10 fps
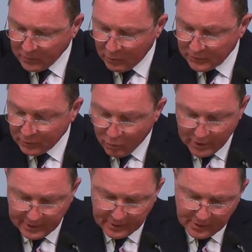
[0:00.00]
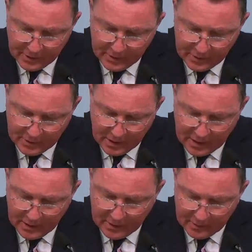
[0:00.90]
was a warning
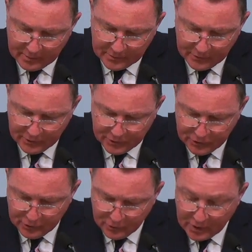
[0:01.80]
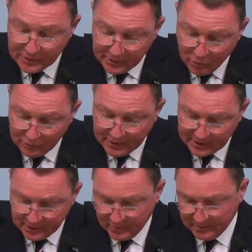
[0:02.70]
uh, to the Jew under the Old
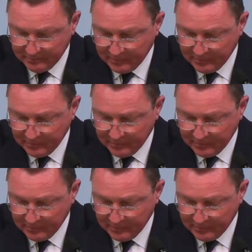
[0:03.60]
Testament,